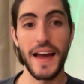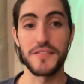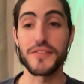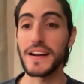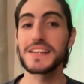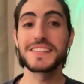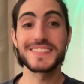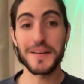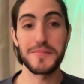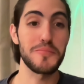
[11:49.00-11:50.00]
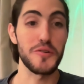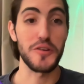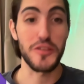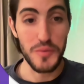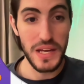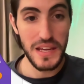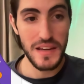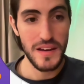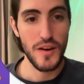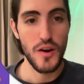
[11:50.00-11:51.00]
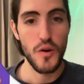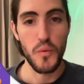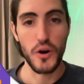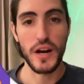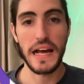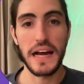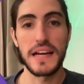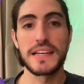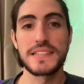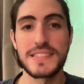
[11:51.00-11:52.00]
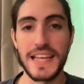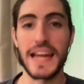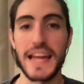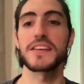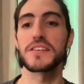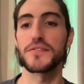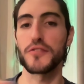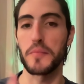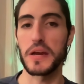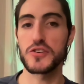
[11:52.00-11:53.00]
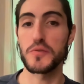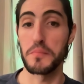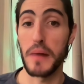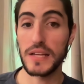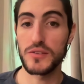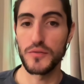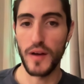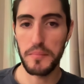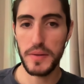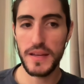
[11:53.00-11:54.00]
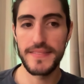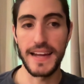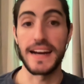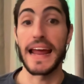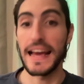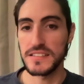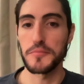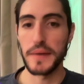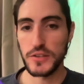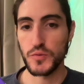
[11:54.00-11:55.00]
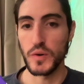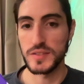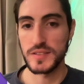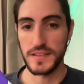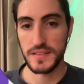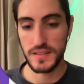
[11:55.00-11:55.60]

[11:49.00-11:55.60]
finally, step number 3, we're gonna send this information back to VAPI that an SMS was sent.